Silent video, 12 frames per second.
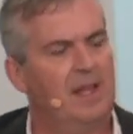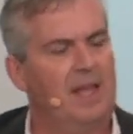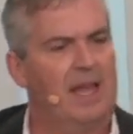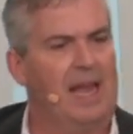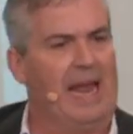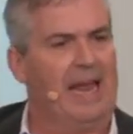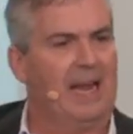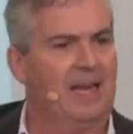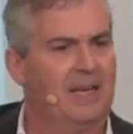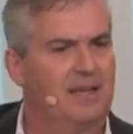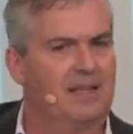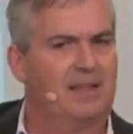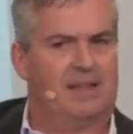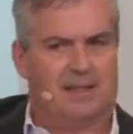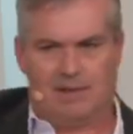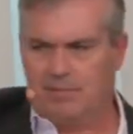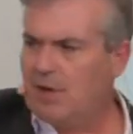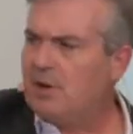And
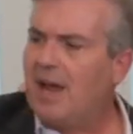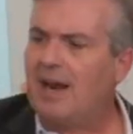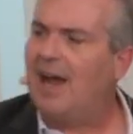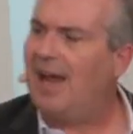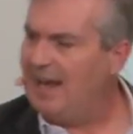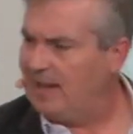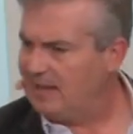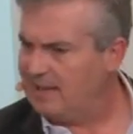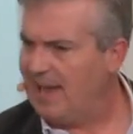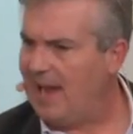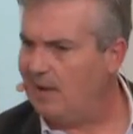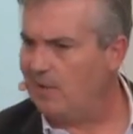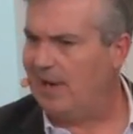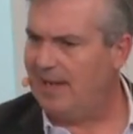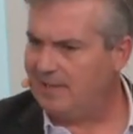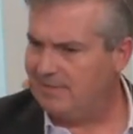they're not hiding that, right?